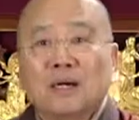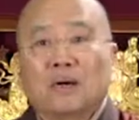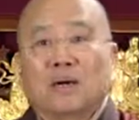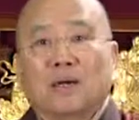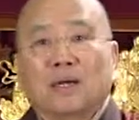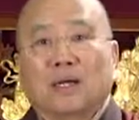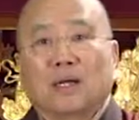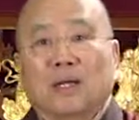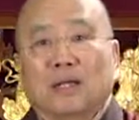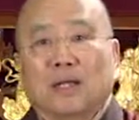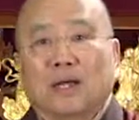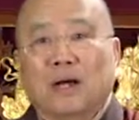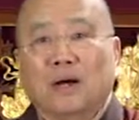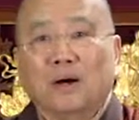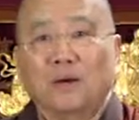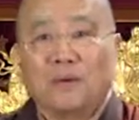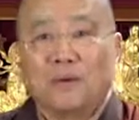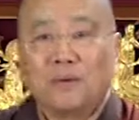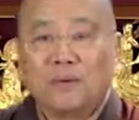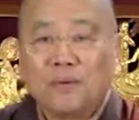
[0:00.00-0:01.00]
Okay,
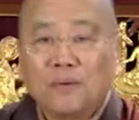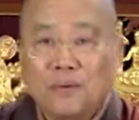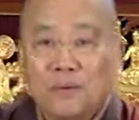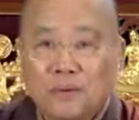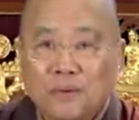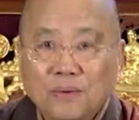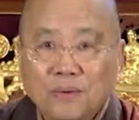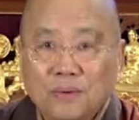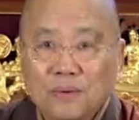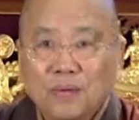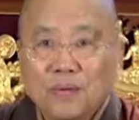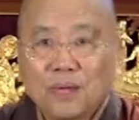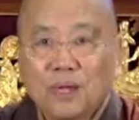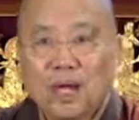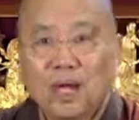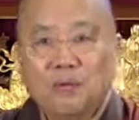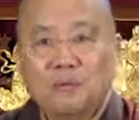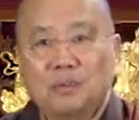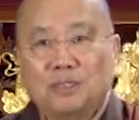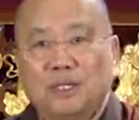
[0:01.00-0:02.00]
now,
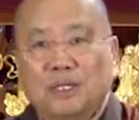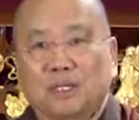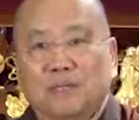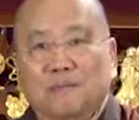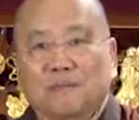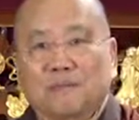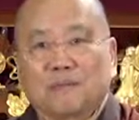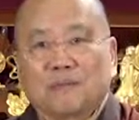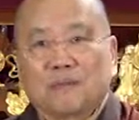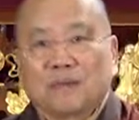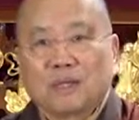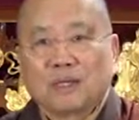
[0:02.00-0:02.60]
counting.